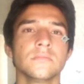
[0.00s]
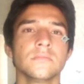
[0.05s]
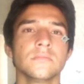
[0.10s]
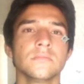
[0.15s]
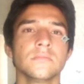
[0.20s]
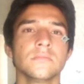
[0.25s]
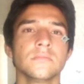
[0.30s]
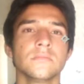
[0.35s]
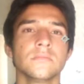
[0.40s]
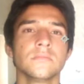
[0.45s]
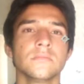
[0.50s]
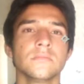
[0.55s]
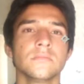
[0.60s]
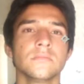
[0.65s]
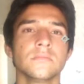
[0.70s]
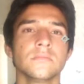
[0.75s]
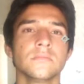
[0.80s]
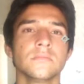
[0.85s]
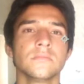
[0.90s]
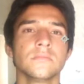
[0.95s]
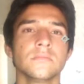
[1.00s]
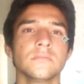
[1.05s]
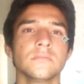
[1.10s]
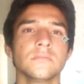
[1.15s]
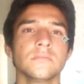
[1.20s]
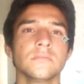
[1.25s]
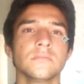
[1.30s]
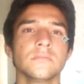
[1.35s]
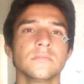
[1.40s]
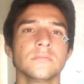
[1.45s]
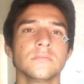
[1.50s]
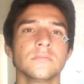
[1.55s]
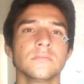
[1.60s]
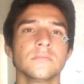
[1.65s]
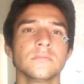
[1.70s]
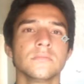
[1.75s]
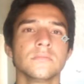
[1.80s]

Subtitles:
Nobody speaks.